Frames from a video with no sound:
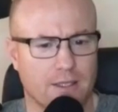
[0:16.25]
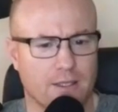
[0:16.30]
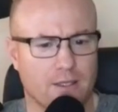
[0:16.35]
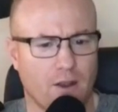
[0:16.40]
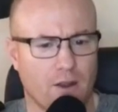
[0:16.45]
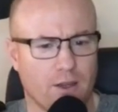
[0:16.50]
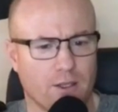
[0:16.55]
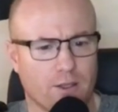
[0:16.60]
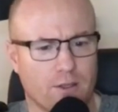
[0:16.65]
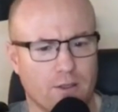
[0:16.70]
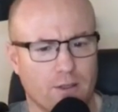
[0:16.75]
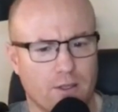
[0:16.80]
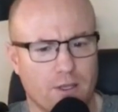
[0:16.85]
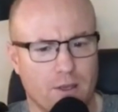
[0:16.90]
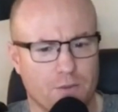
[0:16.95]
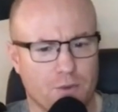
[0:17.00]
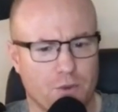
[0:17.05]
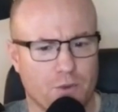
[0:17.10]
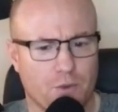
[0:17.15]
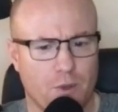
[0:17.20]
article
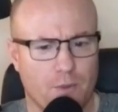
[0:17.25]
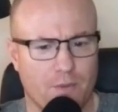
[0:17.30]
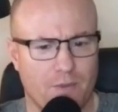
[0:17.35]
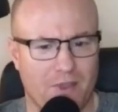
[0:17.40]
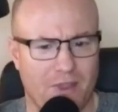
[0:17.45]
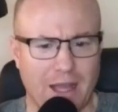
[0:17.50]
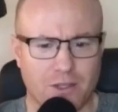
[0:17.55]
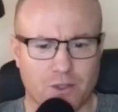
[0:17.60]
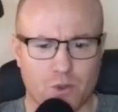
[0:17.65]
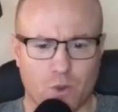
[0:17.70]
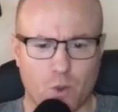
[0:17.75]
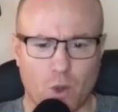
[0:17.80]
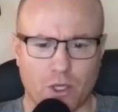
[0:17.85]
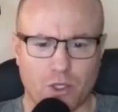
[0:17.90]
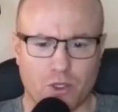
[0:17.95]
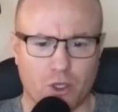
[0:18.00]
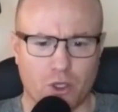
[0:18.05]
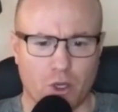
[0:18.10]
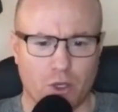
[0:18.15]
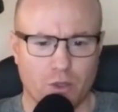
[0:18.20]
comes from That's
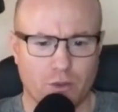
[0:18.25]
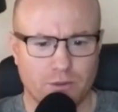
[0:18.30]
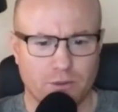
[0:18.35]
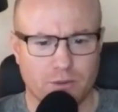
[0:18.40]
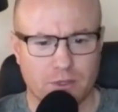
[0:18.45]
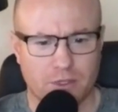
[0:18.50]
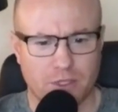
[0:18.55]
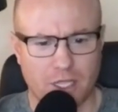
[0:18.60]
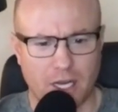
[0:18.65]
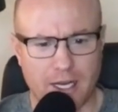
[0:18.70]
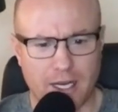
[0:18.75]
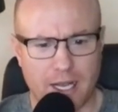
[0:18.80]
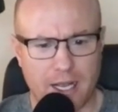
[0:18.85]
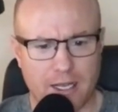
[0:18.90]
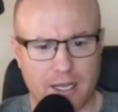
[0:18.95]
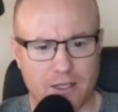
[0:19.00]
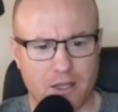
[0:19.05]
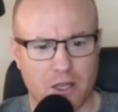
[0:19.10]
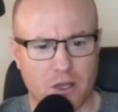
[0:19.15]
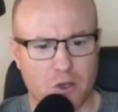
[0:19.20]
Guangzhou. China
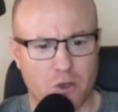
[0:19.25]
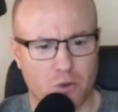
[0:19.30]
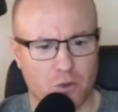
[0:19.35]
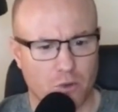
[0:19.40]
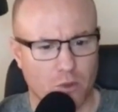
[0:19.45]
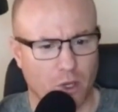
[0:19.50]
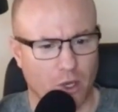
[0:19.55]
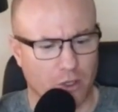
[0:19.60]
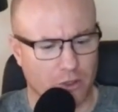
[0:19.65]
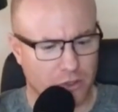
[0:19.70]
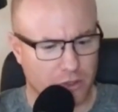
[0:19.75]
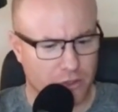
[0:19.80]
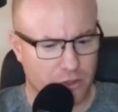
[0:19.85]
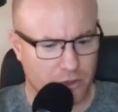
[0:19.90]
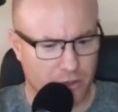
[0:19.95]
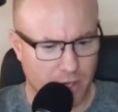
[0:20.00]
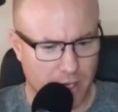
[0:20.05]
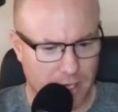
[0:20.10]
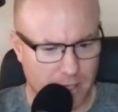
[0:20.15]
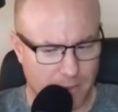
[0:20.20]
has a new largest
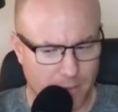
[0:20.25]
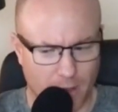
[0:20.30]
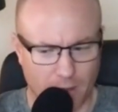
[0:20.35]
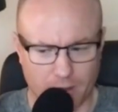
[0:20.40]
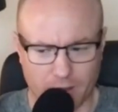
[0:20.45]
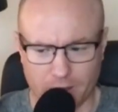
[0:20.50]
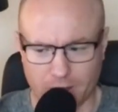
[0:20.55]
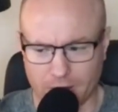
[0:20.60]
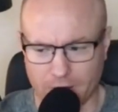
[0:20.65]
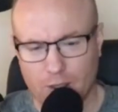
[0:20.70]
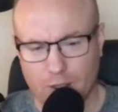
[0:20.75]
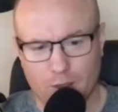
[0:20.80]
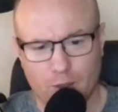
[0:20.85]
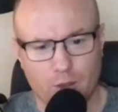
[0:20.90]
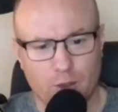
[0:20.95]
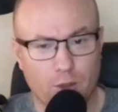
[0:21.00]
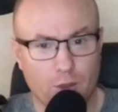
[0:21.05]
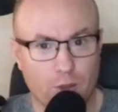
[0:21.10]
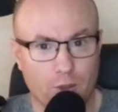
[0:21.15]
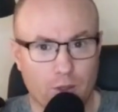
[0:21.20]
trading partner.
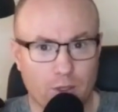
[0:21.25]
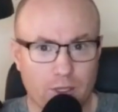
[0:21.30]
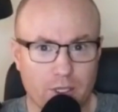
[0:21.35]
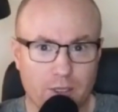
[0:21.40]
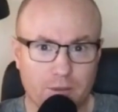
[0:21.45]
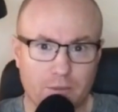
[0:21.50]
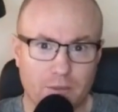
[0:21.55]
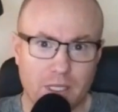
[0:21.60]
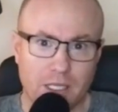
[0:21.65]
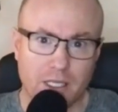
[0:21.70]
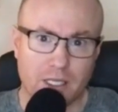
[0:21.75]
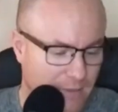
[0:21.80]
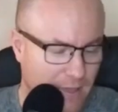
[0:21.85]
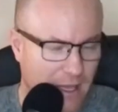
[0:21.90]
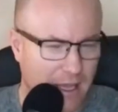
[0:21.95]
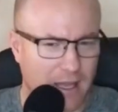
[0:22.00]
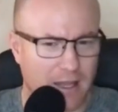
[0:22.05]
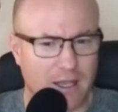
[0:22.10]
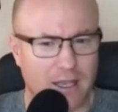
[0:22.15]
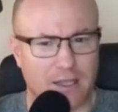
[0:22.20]
Who could it be?
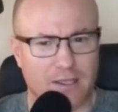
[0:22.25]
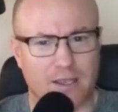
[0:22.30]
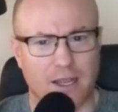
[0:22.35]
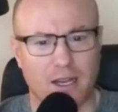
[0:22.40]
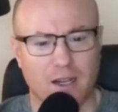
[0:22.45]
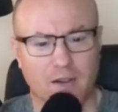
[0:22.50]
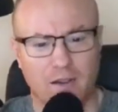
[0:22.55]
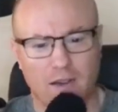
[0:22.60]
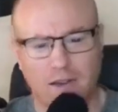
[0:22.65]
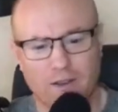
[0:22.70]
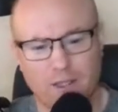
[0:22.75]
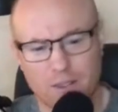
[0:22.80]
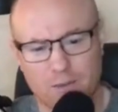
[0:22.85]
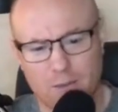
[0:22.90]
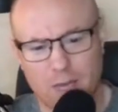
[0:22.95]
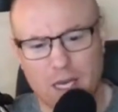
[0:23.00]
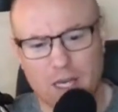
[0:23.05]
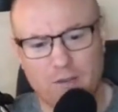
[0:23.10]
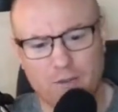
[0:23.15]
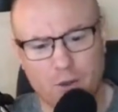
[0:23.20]
I think it's kind of obvious.
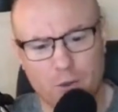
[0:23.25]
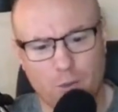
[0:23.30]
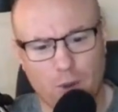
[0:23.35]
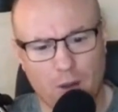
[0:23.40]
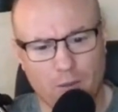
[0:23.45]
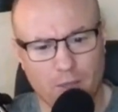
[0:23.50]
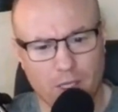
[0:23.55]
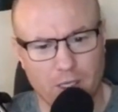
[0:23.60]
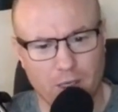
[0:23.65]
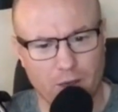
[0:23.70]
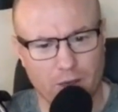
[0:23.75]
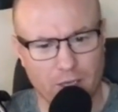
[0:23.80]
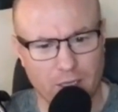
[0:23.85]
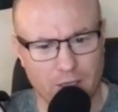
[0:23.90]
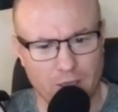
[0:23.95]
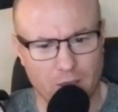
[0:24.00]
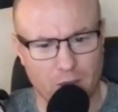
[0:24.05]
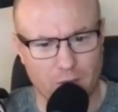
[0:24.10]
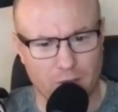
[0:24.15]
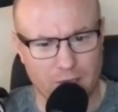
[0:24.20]
Many of you probably already
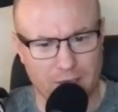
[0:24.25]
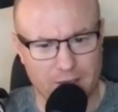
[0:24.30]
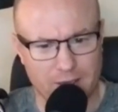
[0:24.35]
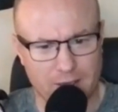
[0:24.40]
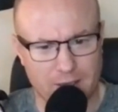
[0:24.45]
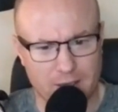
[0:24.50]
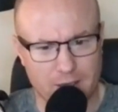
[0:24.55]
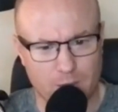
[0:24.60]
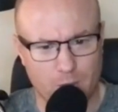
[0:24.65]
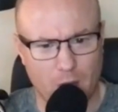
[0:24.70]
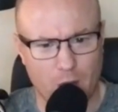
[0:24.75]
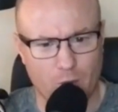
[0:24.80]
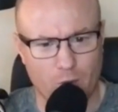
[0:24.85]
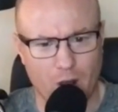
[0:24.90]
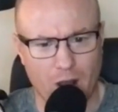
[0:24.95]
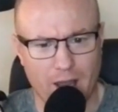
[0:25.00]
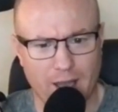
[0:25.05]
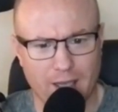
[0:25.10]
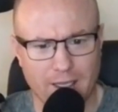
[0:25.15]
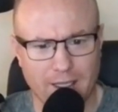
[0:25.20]
know it is. This is by
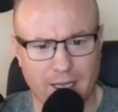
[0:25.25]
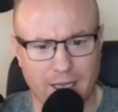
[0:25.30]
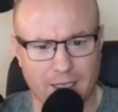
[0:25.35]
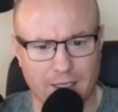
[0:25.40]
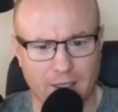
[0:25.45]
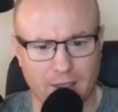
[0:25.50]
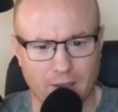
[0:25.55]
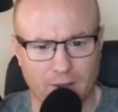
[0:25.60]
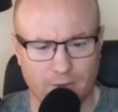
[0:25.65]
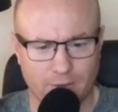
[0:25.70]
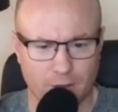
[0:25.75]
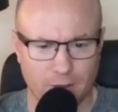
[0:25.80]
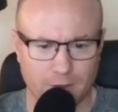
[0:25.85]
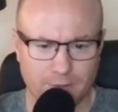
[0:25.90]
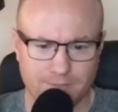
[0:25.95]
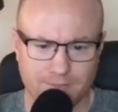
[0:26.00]
Ryan Gandolfo.